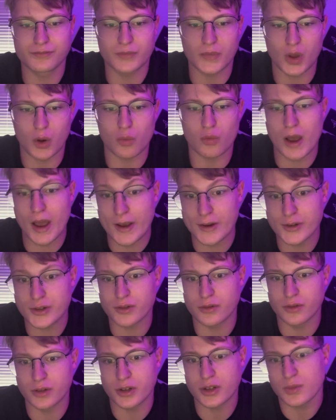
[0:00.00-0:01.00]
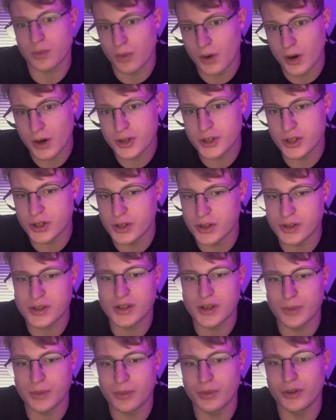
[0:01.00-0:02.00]
A rational expression is
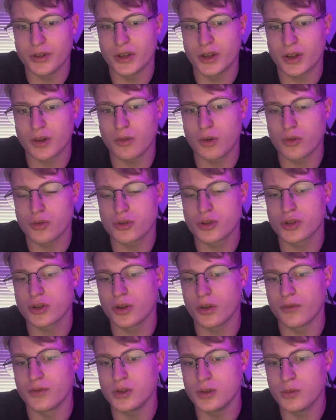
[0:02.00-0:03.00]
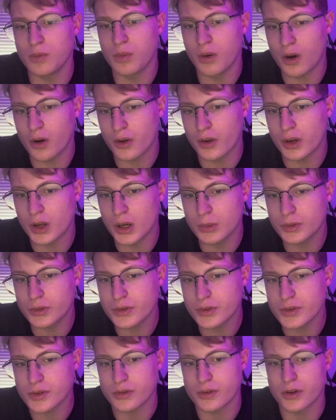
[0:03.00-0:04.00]
simply a quotient of two
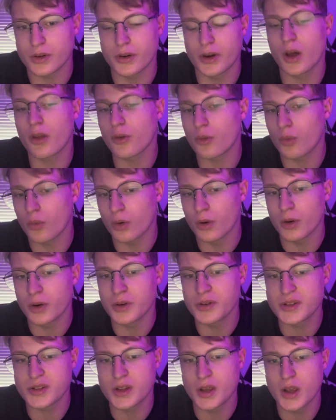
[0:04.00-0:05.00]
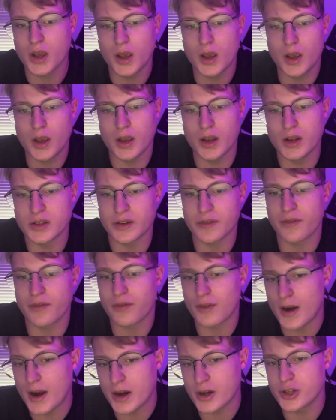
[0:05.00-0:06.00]
polynomials, or in other words, it is a
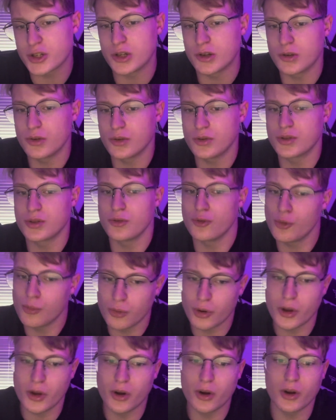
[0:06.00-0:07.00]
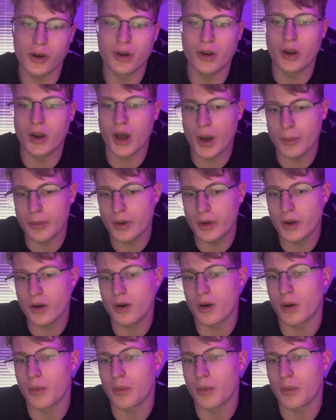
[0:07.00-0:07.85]
fraction whose numerator and denominator are